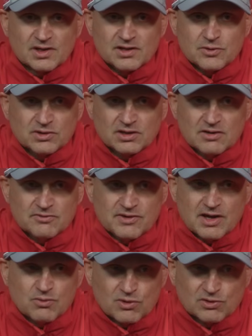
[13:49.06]
you would love
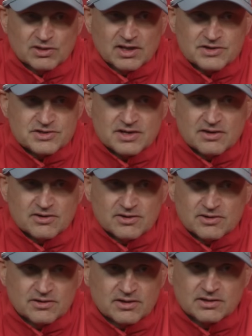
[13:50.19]
that world-class
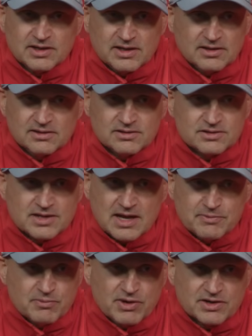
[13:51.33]
center, clean,
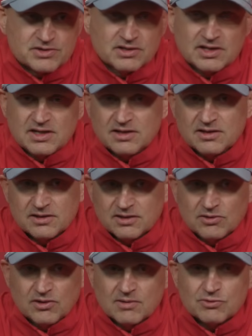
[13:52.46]
snapping pucks clean.
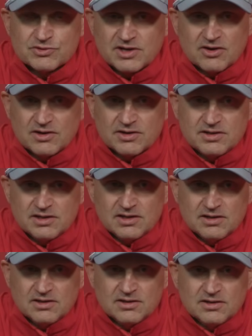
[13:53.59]
You can almost
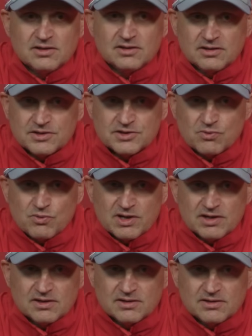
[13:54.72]
guarantee it's a
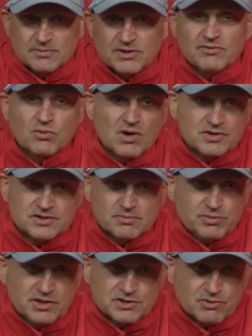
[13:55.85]
win. I mean, even watching the
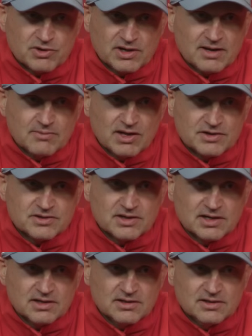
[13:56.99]
Pittsburgh game last
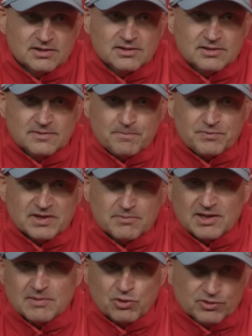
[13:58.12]
night,
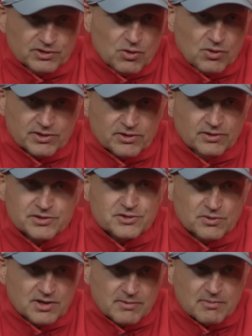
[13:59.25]
they pulled the goalie early. There's
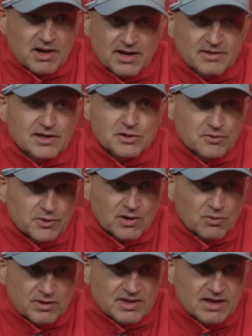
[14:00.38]
no doubt in my mind they knew they were going
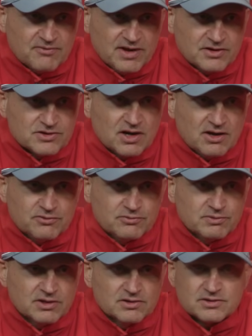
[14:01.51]
to win that faceoff
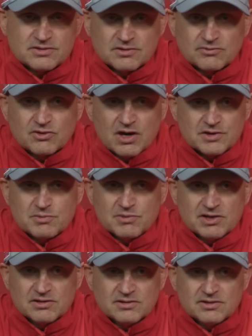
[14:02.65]
because of Crosby. And,